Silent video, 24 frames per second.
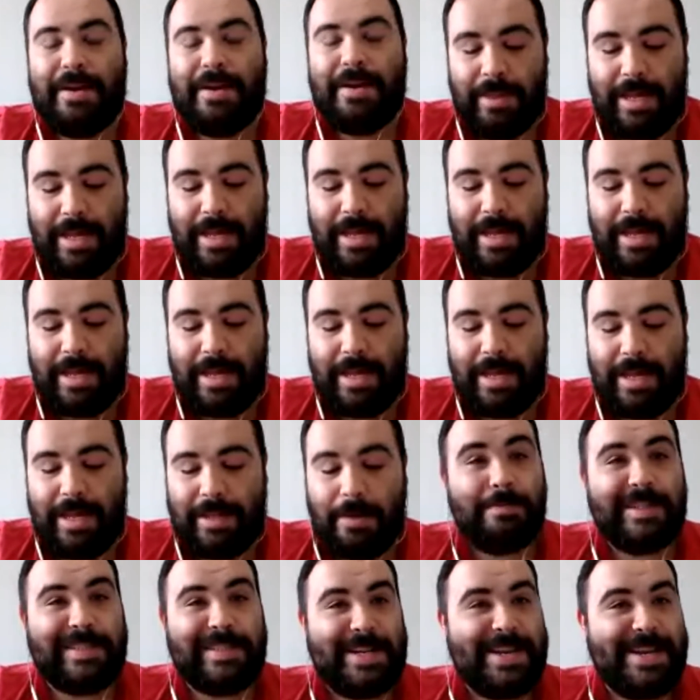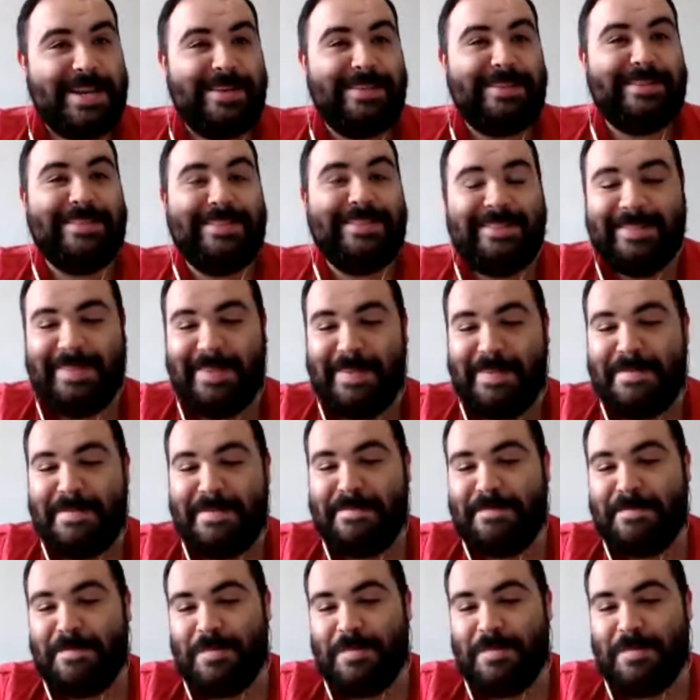I don't think that was the best idea.